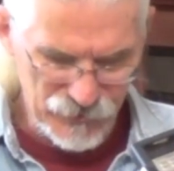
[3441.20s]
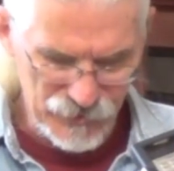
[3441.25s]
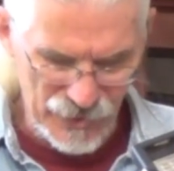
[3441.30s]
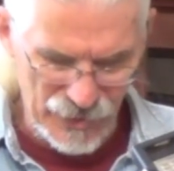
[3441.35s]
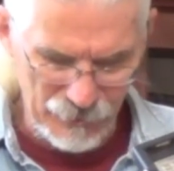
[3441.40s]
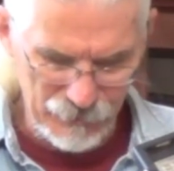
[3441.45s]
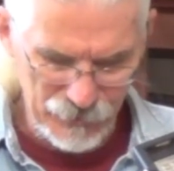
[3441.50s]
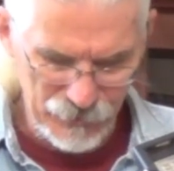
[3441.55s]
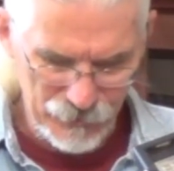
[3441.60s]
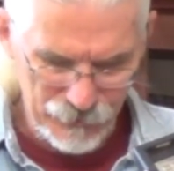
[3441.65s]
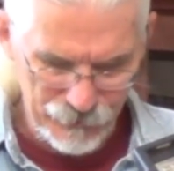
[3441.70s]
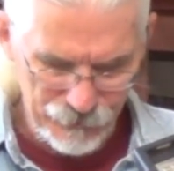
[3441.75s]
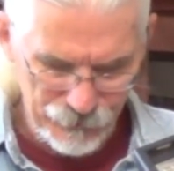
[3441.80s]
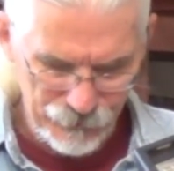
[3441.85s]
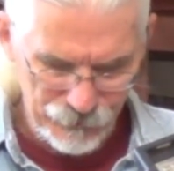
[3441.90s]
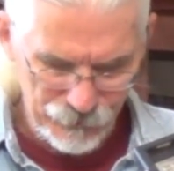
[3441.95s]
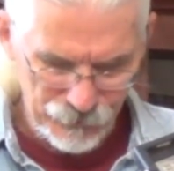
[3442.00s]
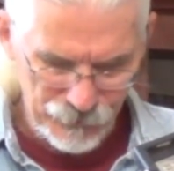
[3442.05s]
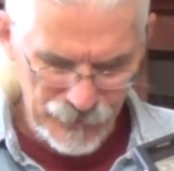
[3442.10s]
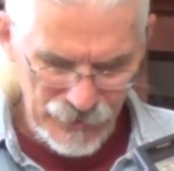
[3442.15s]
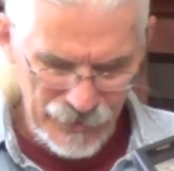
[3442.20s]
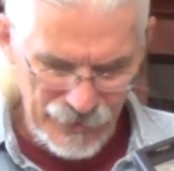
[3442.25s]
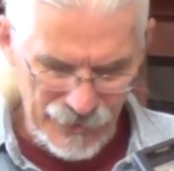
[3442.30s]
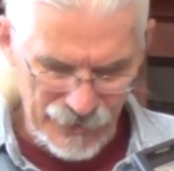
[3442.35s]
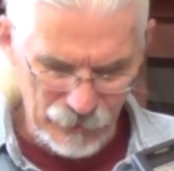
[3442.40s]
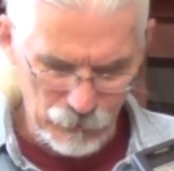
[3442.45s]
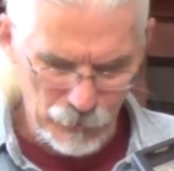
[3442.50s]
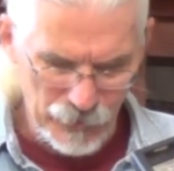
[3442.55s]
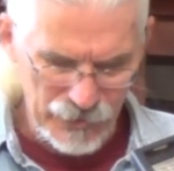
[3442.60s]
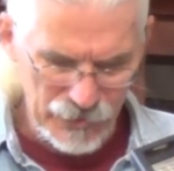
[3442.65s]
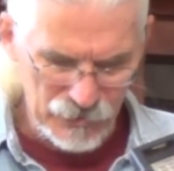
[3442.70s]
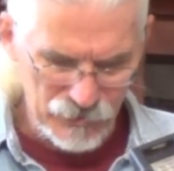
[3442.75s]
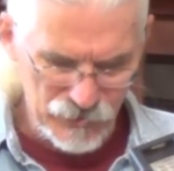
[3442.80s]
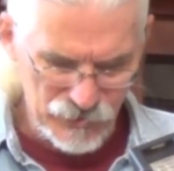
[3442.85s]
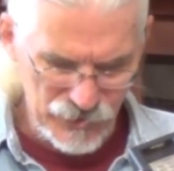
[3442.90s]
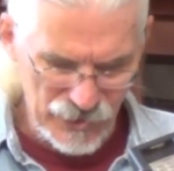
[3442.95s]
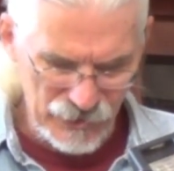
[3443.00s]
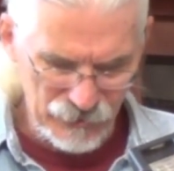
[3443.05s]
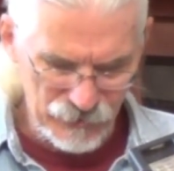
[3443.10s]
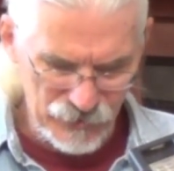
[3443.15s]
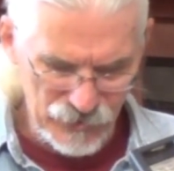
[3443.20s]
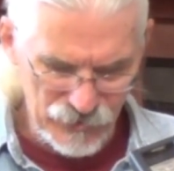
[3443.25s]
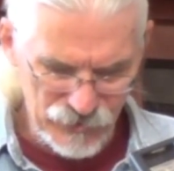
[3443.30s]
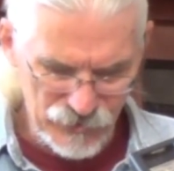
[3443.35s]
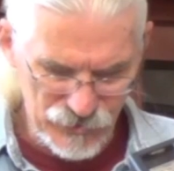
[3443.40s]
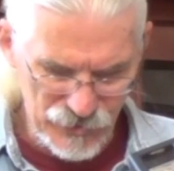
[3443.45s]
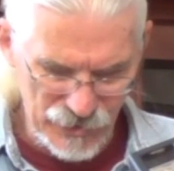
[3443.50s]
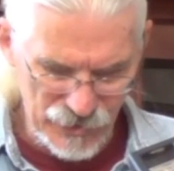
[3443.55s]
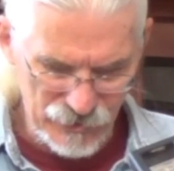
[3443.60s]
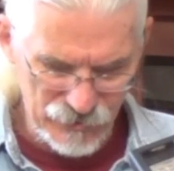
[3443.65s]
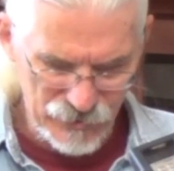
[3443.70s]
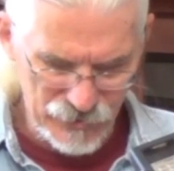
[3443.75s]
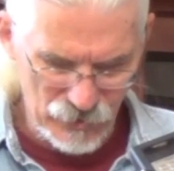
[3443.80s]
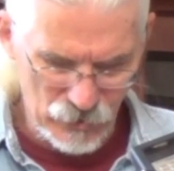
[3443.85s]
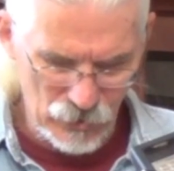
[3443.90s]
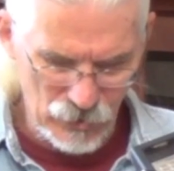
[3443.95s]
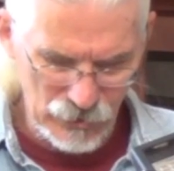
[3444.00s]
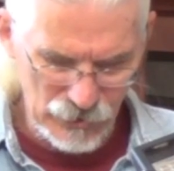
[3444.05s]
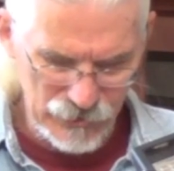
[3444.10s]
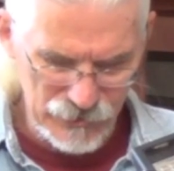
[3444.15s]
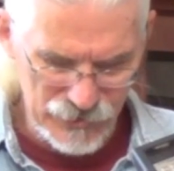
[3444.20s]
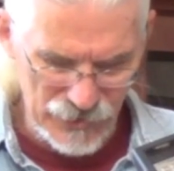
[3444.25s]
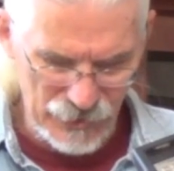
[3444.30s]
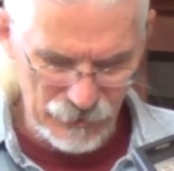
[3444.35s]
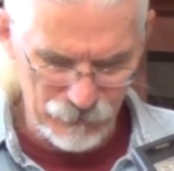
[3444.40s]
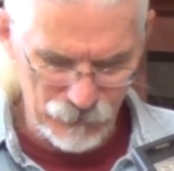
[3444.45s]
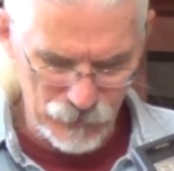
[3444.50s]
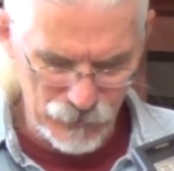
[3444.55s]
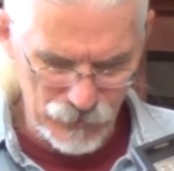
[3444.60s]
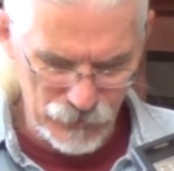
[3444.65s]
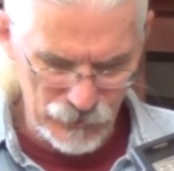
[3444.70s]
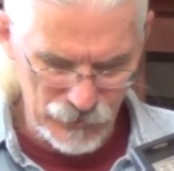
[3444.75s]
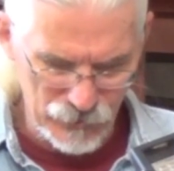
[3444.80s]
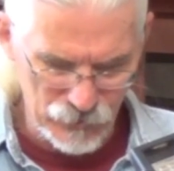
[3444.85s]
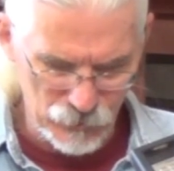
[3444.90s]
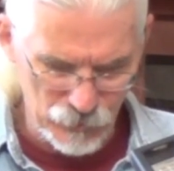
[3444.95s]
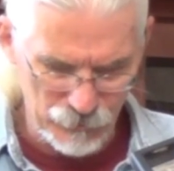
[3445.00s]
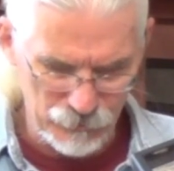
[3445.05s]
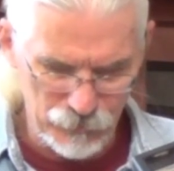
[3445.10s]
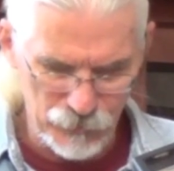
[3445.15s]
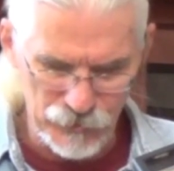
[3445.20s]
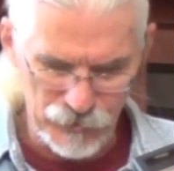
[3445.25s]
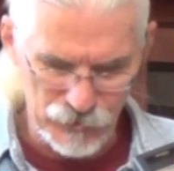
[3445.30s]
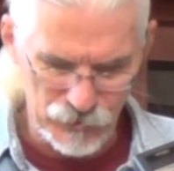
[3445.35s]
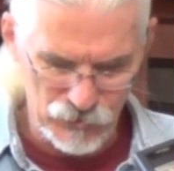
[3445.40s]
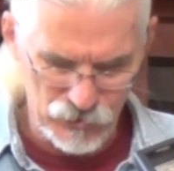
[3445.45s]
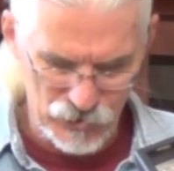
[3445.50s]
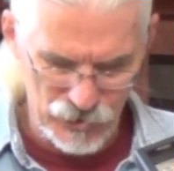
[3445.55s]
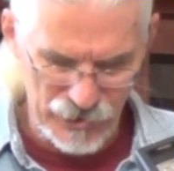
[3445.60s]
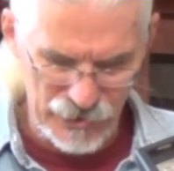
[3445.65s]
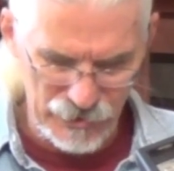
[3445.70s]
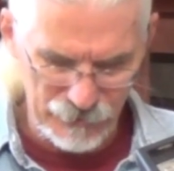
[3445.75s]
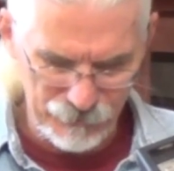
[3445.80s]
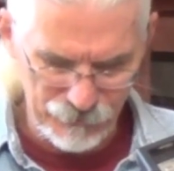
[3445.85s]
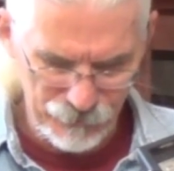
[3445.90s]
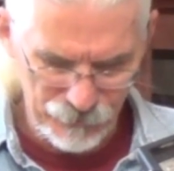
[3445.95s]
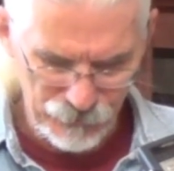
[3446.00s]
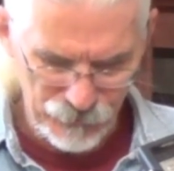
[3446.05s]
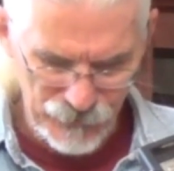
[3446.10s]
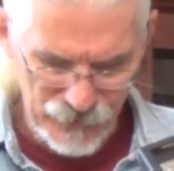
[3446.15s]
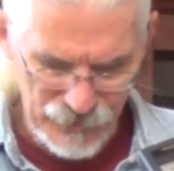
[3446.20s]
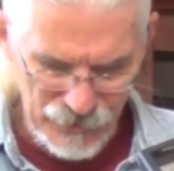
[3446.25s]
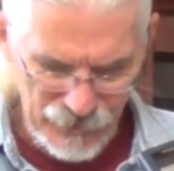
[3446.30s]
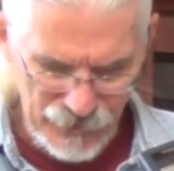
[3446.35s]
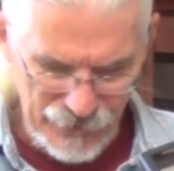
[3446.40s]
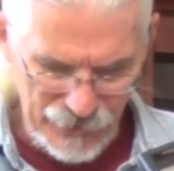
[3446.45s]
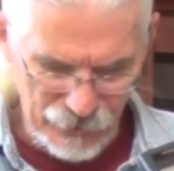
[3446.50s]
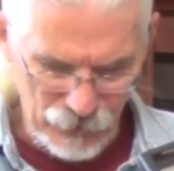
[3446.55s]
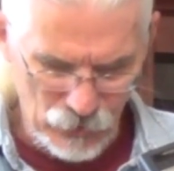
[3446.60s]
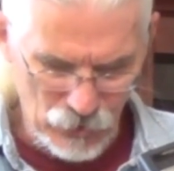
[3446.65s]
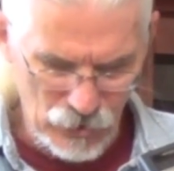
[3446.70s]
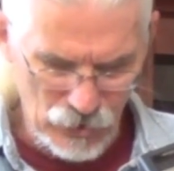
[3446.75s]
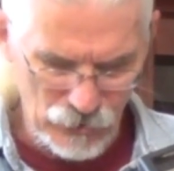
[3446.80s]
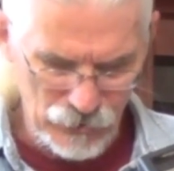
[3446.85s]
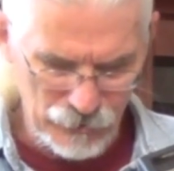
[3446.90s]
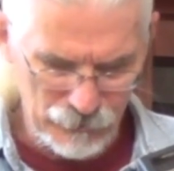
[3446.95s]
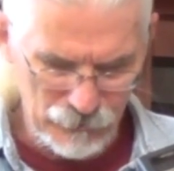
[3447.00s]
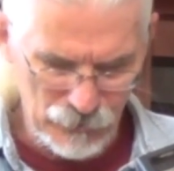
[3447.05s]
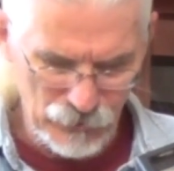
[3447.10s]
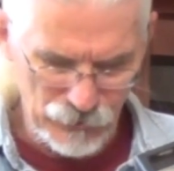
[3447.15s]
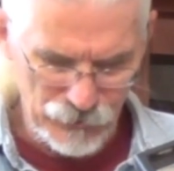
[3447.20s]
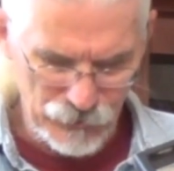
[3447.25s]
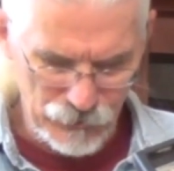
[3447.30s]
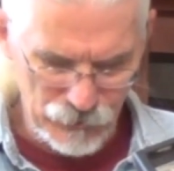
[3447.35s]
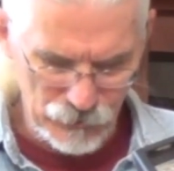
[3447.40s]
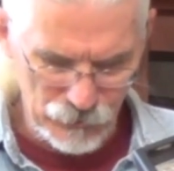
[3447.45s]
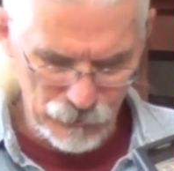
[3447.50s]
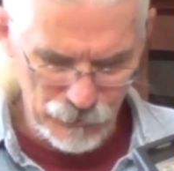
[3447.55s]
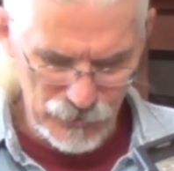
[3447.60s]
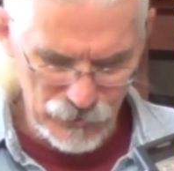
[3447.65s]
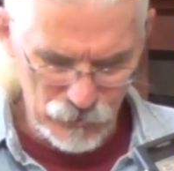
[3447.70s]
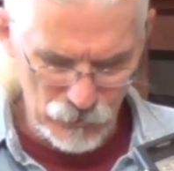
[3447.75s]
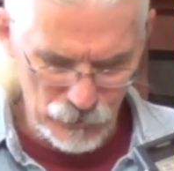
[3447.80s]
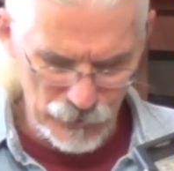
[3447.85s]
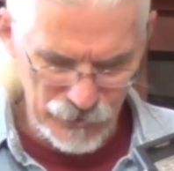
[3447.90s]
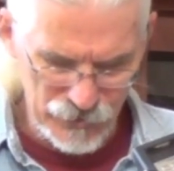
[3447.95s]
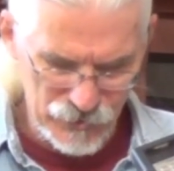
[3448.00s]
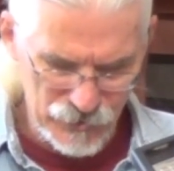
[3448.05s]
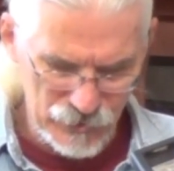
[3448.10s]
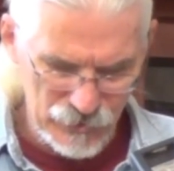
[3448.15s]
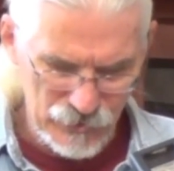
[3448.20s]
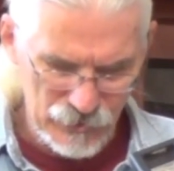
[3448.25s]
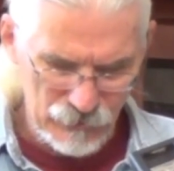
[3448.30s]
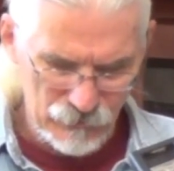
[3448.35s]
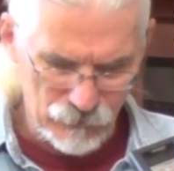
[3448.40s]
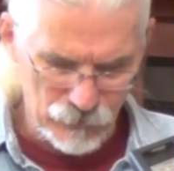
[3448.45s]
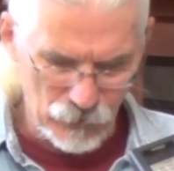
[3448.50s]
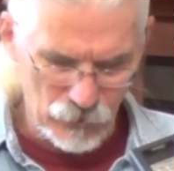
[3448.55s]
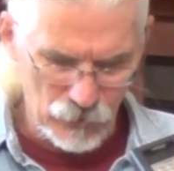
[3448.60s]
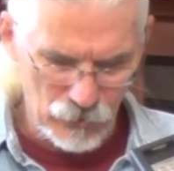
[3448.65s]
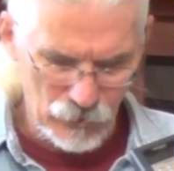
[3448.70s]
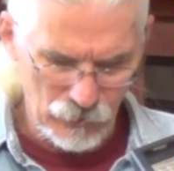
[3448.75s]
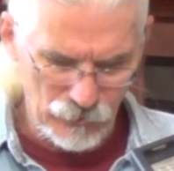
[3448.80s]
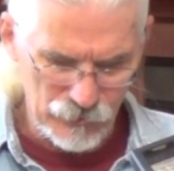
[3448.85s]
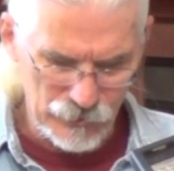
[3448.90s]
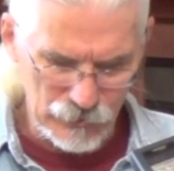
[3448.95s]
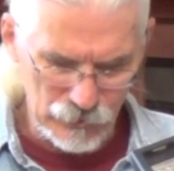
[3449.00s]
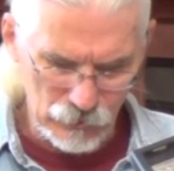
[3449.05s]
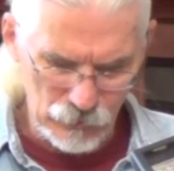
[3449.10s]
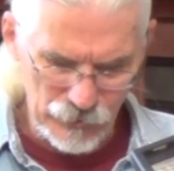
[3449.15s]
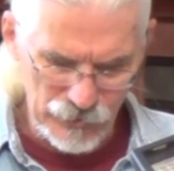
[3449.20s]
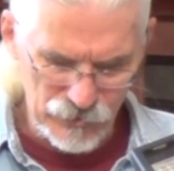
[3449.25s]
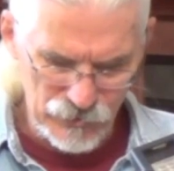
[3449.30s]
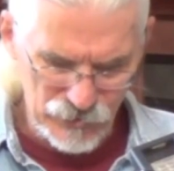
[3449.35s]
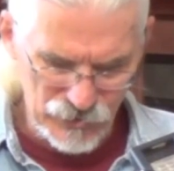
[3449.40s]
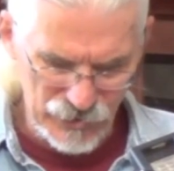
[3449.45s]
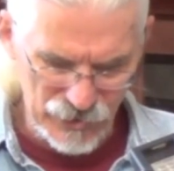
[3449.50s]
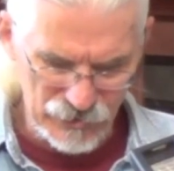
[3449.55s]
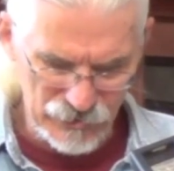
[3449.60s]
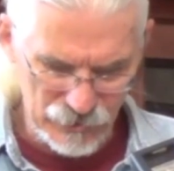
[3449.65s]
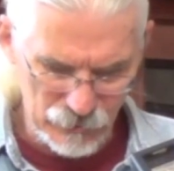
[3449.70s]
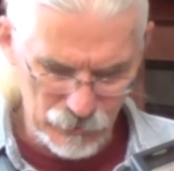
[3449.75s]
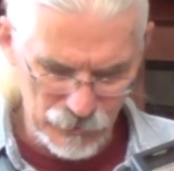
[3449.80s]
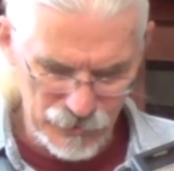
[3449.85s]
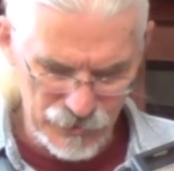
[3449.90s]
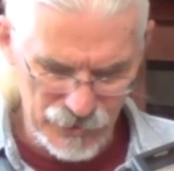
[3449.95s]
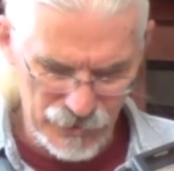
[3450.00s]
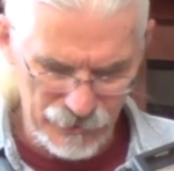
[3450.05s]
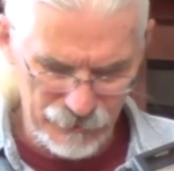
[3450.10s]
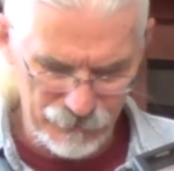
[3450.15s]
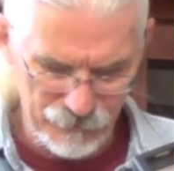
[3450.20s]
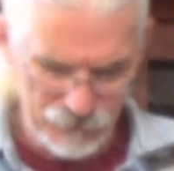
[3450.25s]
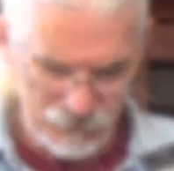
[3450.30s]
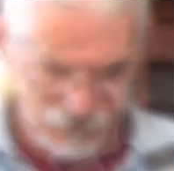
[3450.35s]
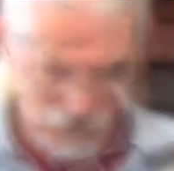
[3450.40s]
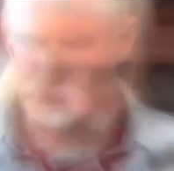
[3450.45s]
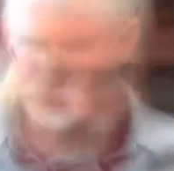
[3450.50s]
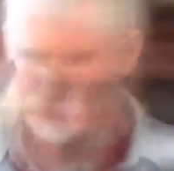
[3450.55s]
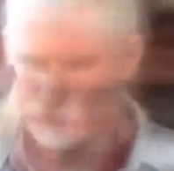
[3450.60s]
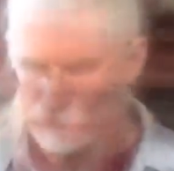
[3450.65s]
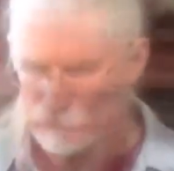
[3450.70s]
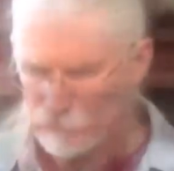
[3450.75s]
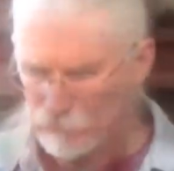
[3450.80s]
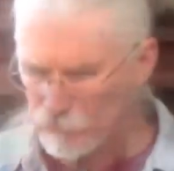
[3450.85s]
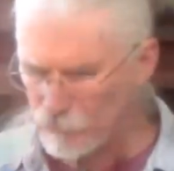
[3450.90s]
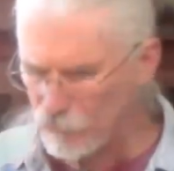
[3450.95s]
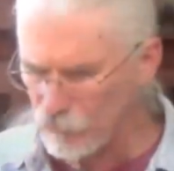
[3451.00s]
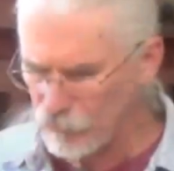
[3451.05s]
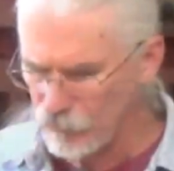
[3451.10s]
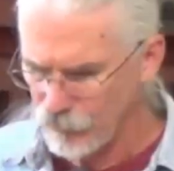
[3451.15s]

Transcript: the Sabbath? And when he had said these things, all his adversaries were put to shame, and all the multitude rejoiced for all the glorious things that were done by him.